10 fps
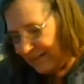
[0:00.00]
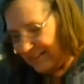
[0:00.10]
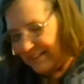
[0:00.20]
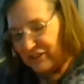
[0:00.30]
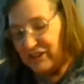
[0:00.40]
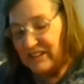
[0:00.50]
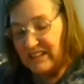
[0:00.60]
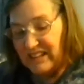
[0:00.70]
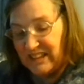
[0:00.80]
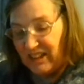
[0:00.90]
There's
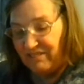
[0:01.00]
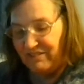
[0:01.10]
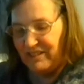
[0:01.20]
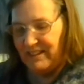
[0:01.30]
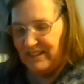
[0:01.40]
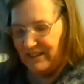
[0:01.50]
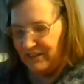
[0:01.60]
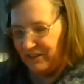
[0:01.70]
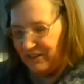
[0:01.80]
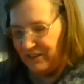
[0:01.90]
stuff in
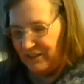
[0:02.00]
here.